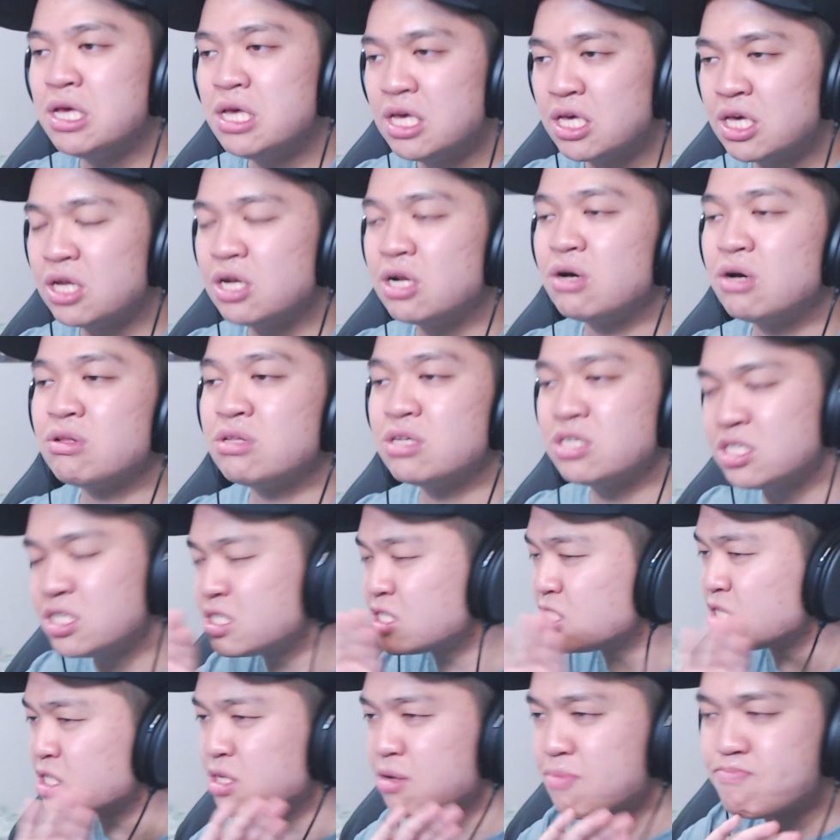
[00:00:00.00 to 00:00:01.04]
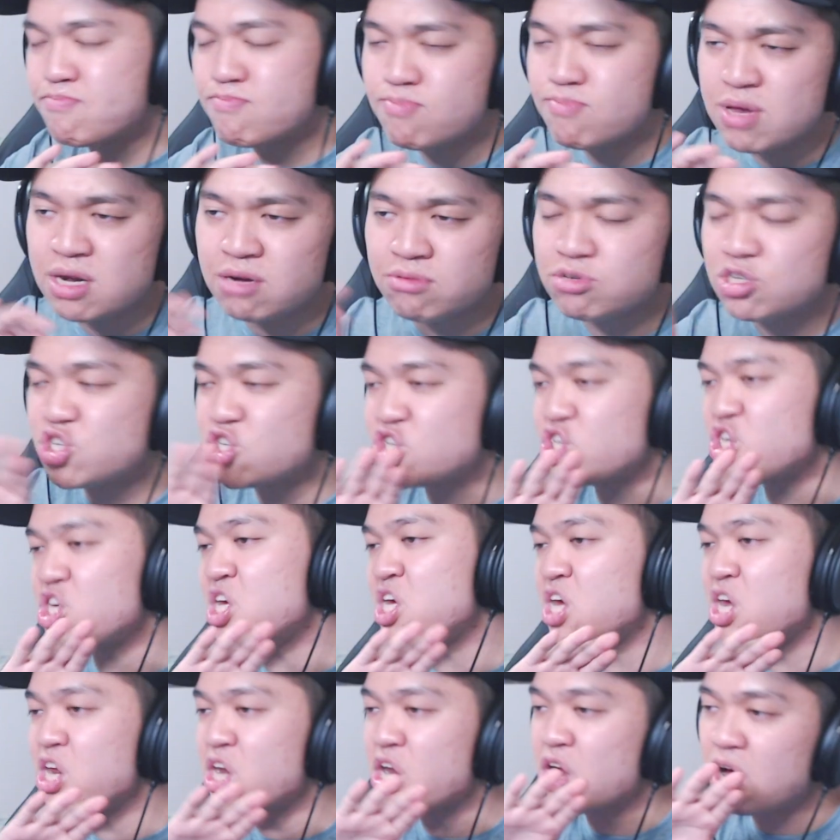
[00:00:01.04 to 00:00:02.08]
You know, there's just a bit of
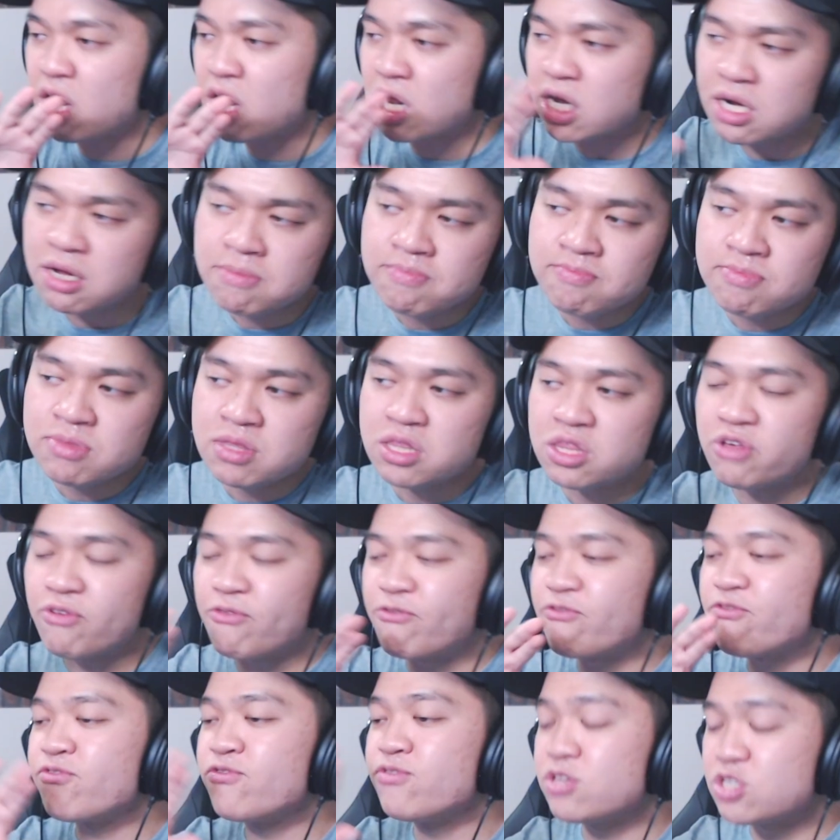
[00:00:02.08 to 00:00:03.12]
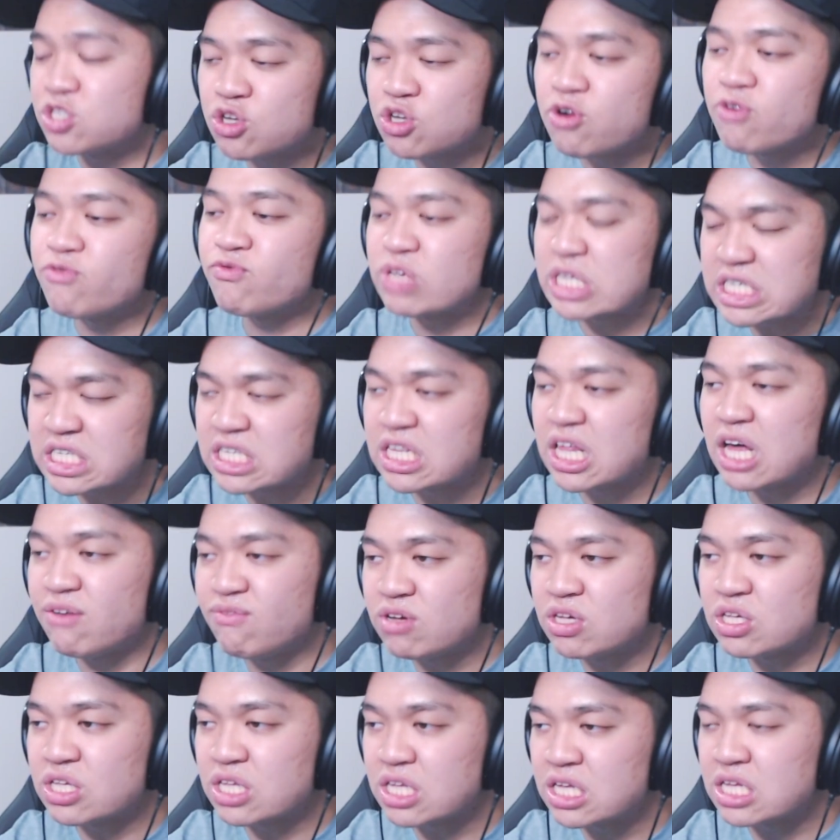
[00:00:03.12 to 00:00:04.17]
sheen on the surface
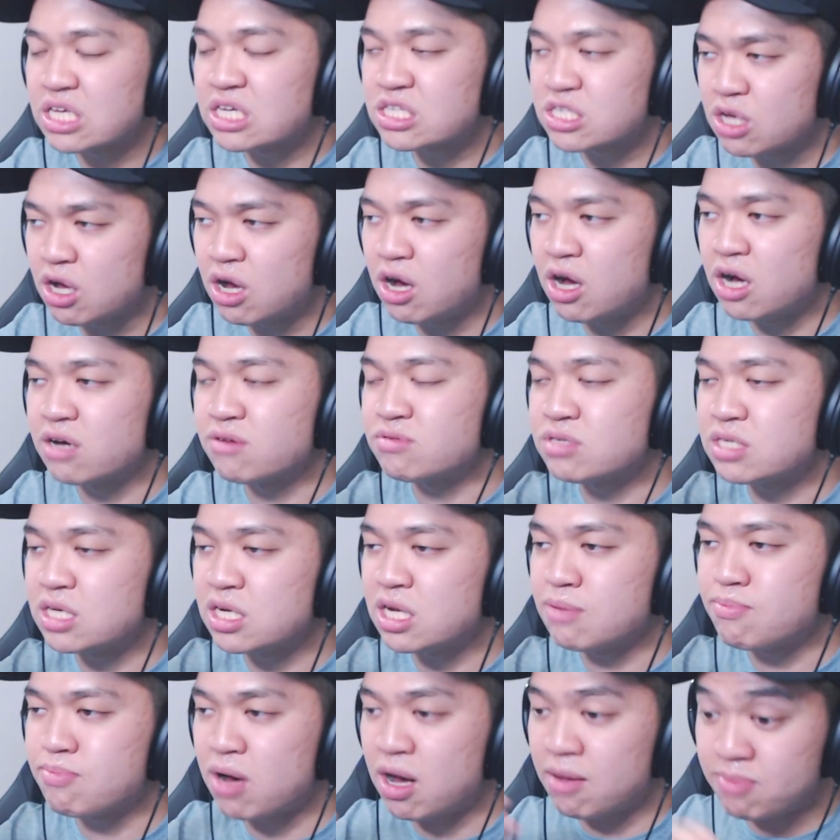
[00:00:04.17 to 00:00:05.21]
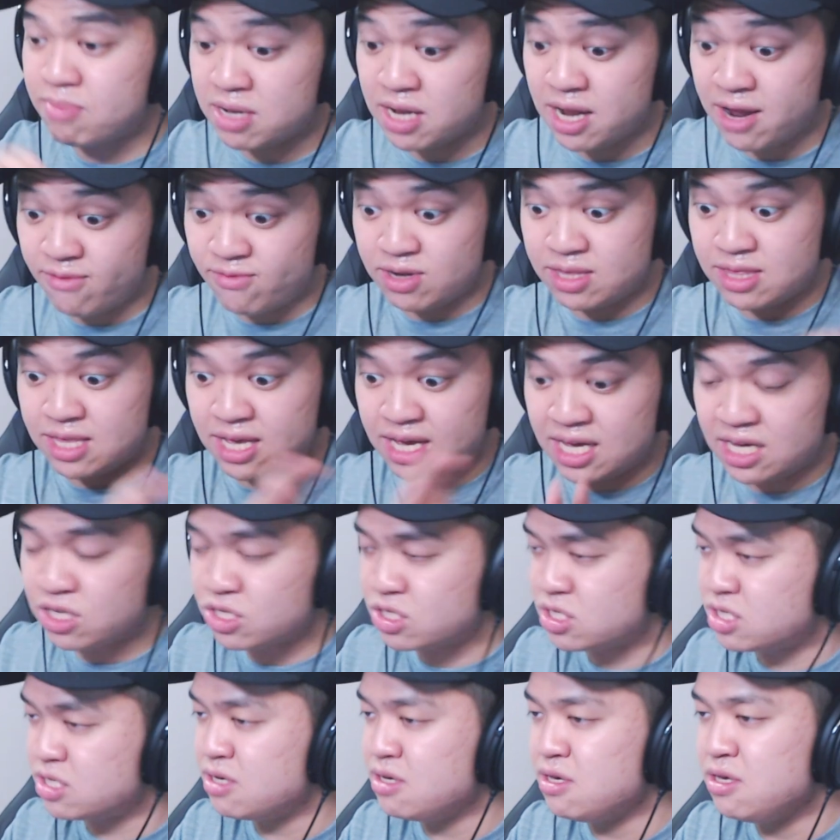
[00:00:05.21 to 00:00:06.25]
level of the song of city pop and everything
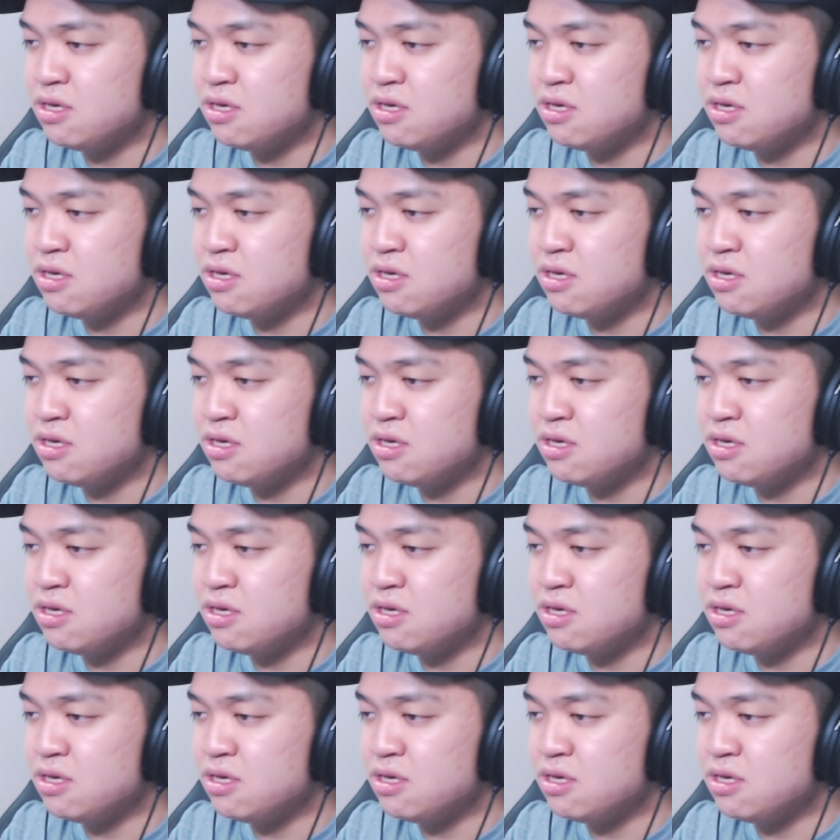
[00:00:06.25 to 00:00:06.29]
else.